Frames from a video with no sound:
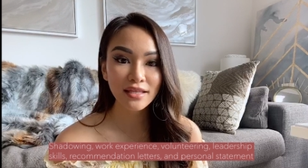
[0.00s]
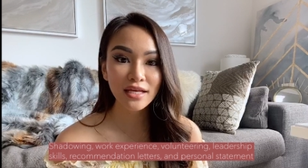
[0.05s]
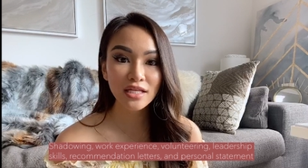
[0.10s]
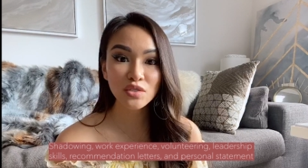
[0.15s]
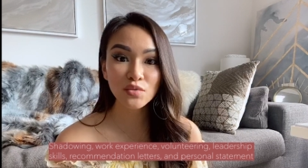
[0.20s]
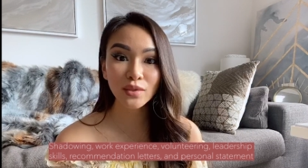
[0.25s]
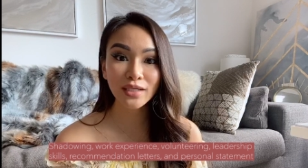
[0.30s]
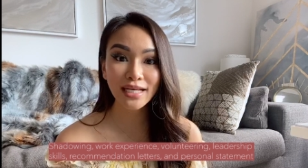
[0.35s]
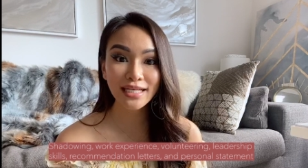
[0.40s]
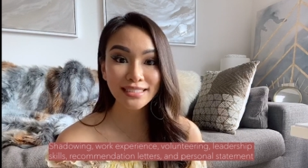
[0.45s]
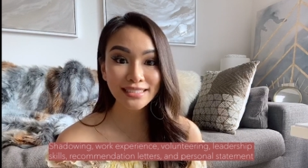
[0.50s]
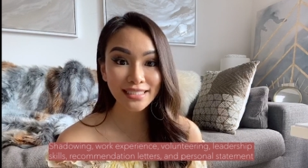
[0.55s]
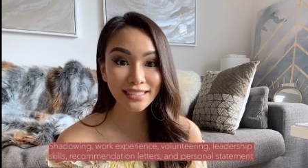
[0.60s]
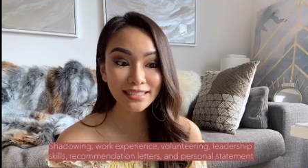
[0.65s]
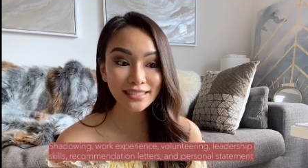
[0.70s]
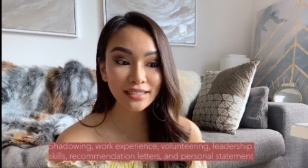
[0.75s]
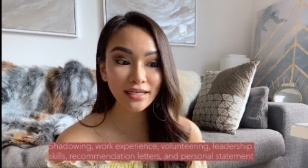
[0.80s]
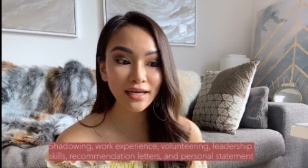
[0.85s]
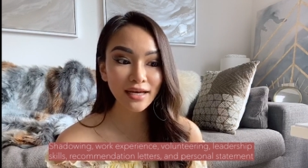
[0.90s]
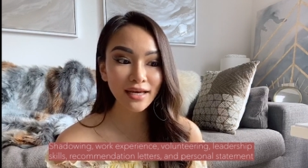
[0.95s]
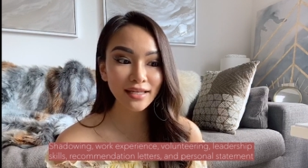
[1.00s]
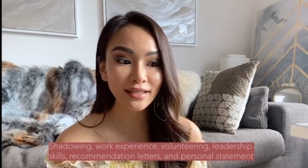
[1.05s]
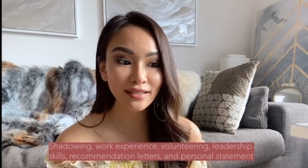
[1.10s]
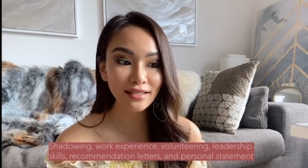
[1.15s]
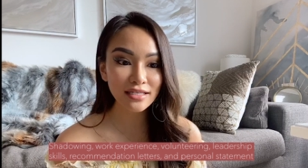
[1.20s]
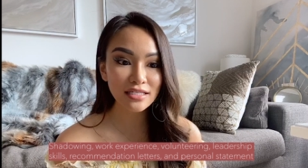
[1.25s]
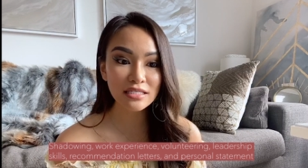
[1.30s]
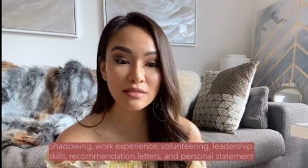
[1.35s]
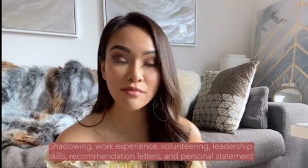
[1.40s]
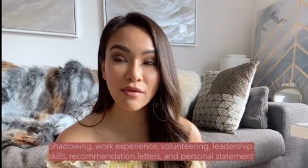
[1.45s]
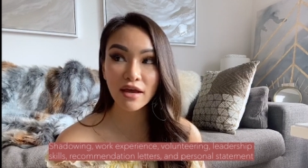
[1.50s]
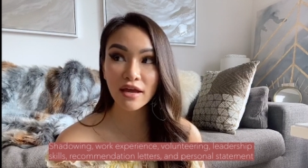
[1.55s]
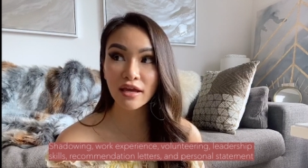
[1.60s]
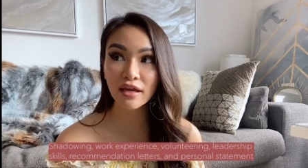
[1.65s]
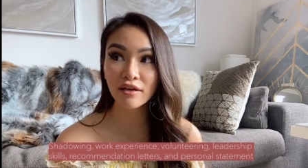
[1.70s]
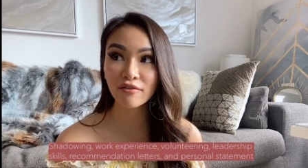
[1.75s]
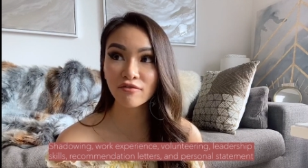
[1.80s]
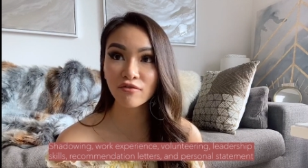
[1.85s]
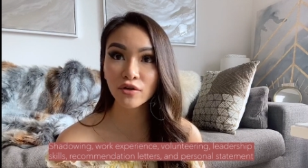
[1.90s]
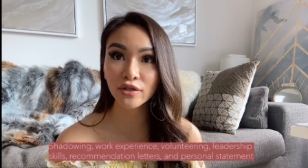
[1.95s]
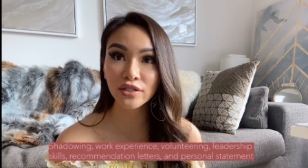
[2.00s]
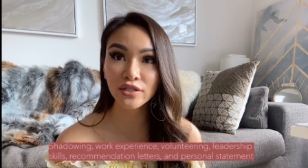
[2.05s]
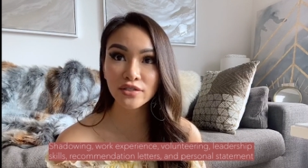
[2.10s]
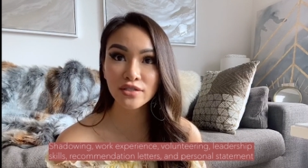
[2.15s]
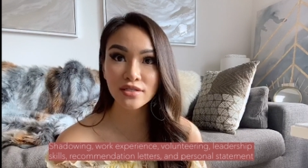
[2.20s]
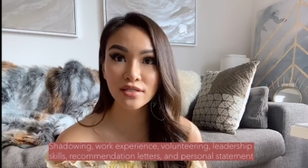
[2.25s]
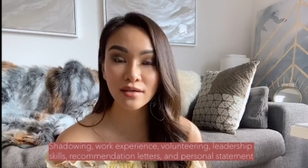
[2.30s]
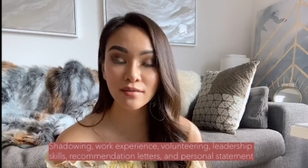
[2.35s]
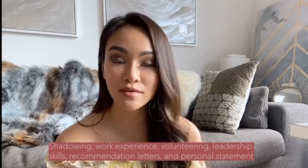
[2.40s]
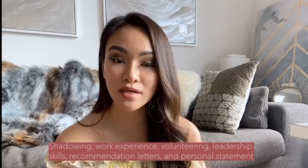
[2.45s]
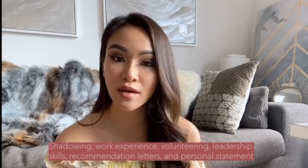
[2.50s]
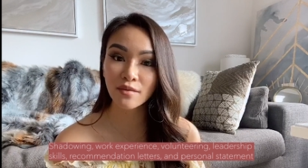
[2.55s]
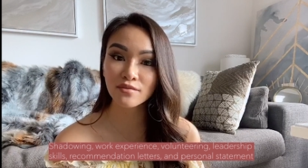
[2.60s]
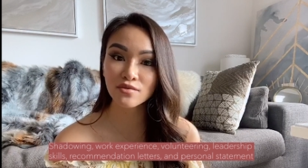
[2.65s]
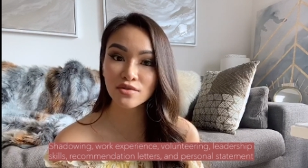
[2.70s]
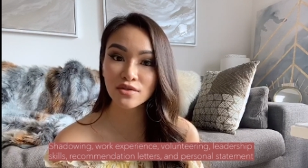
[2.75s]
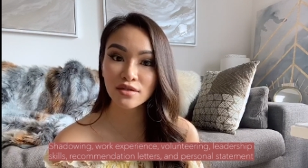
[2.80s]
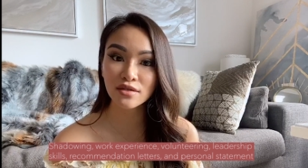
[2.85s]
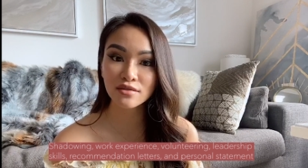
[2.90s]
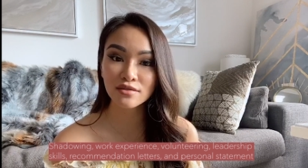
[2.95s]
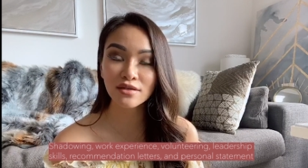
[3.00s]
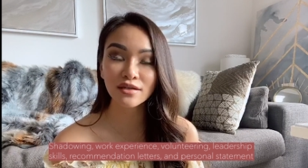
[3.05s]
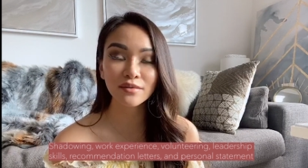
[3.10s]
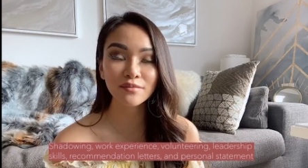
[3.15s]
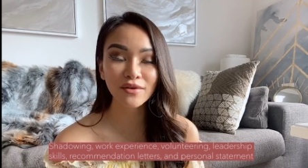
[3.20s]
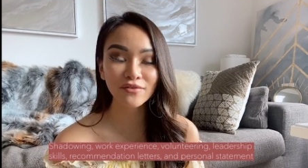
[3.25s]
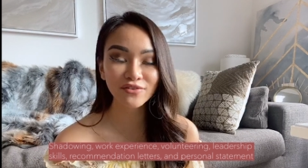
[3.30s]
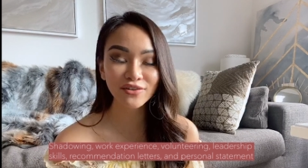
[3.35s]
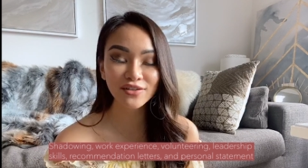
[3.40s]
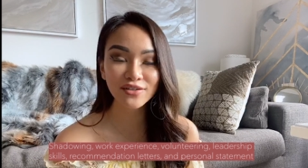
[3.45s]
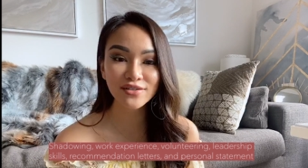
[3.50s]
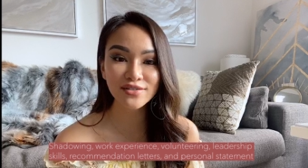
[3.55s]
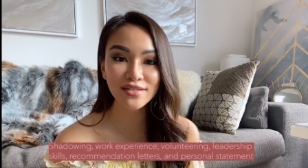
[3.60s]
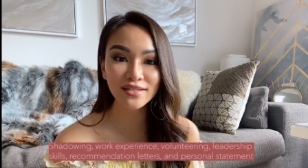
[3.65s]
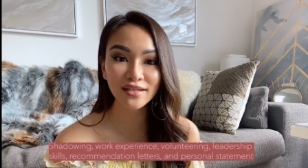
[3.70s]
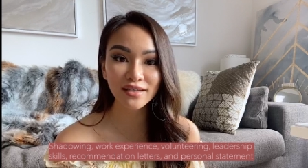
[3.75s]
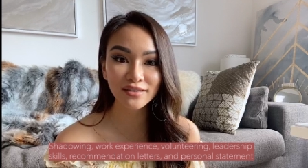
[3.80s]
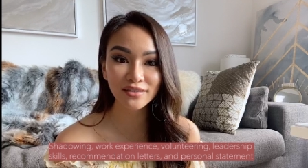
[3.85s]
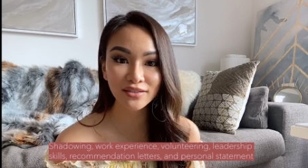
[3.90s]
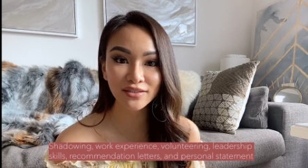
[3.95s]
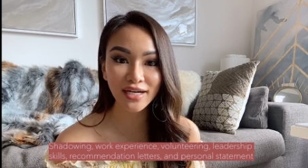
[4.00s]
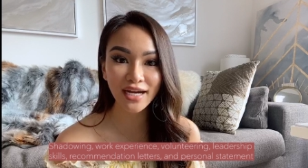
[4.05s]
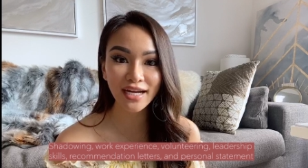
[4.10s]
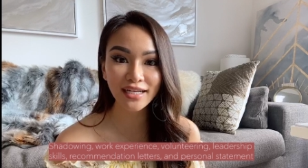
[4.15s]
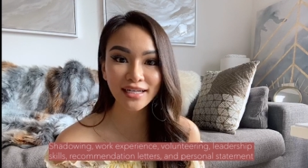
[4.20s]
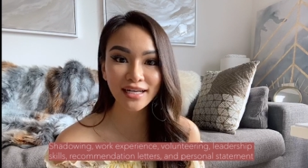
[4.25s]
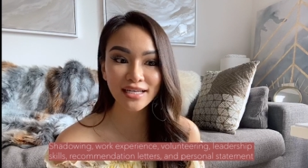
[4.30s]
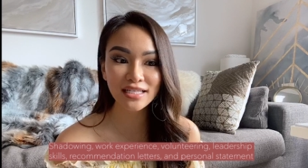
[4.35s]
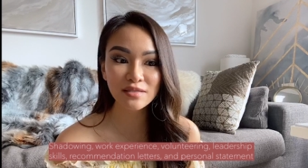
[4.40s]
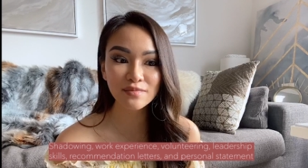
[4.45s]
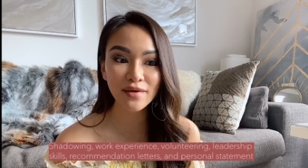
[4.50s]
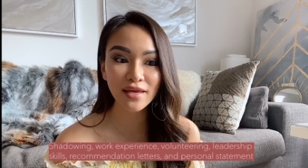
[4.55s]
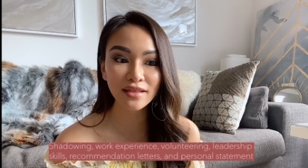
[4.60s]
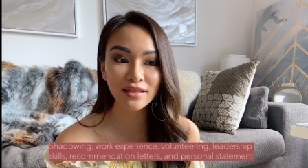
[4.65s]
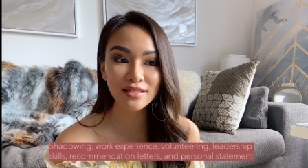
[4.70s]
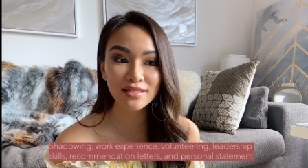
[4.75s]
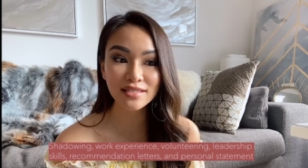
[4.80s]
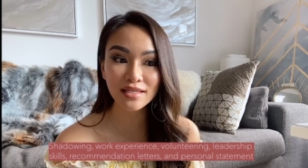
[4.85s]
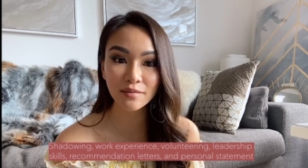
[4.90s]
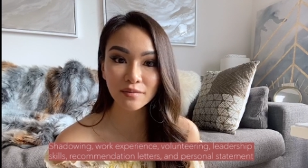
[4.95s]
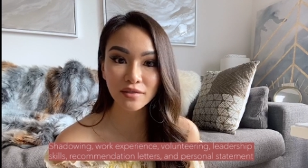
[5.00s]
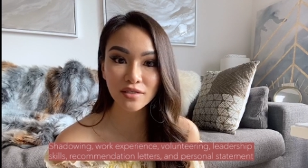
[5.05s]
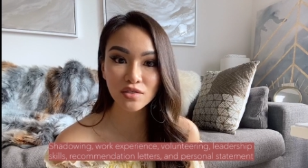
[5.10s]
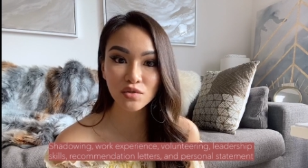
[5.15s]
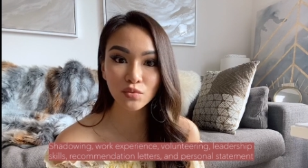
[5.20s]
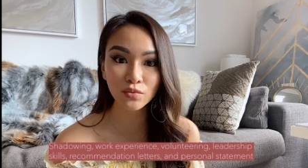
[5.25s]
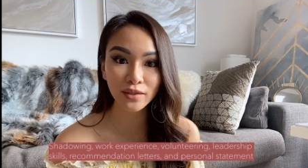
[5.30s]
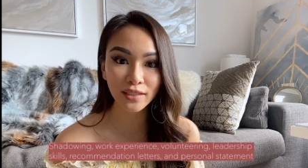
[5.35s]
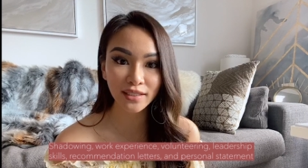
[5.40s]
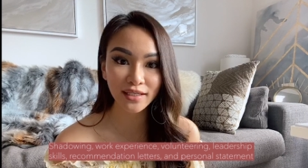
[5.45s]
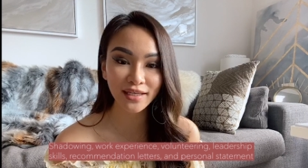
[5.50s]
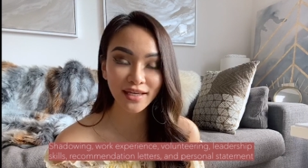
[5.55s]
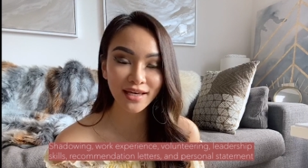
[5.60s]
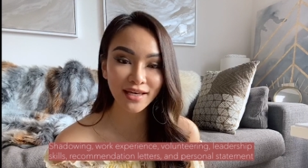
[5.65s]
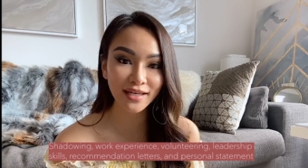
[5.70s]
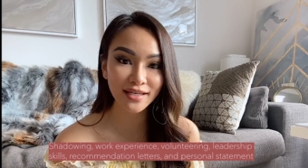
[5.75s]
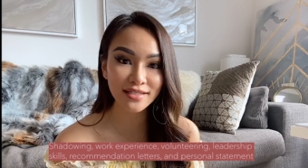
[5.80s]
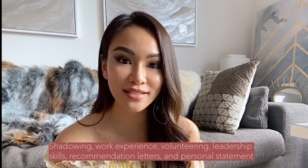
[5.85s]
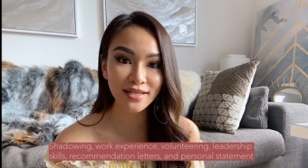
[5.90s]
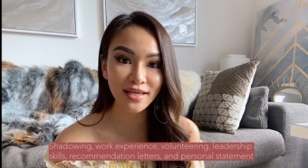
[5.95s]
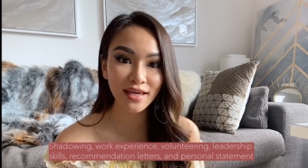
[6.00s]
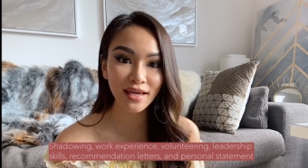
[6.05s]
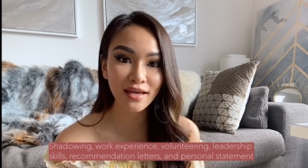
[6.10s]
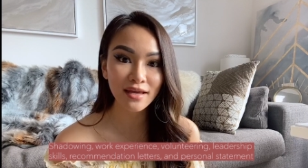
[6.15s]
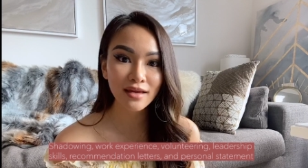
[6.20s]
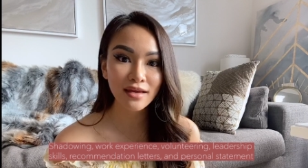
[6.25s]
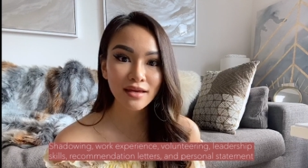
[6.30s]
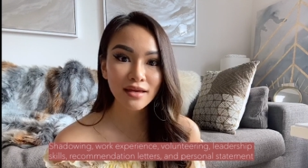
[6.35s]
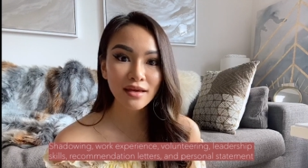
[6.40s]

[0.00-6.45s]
That's what I did. At least my four years in optometry, sorry, my four years in undergrad, I spent the summers working as a